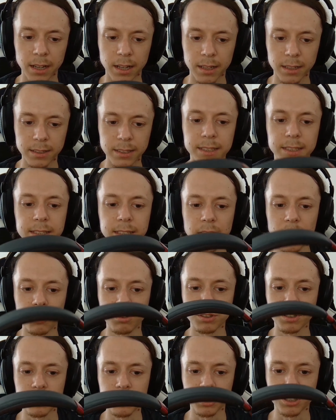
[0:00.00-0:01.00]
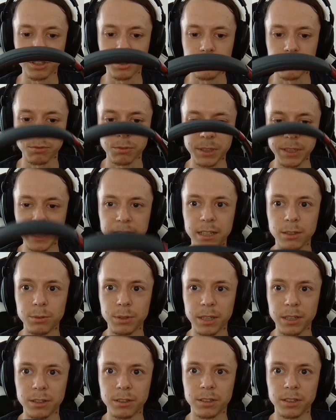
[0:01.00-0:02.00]
This sounds just really,
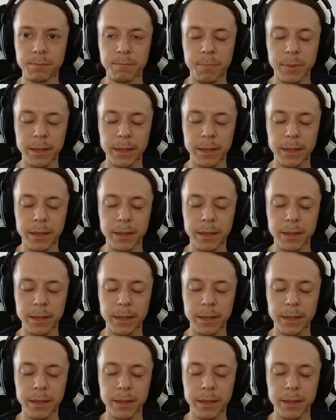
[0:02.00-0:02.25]
really good.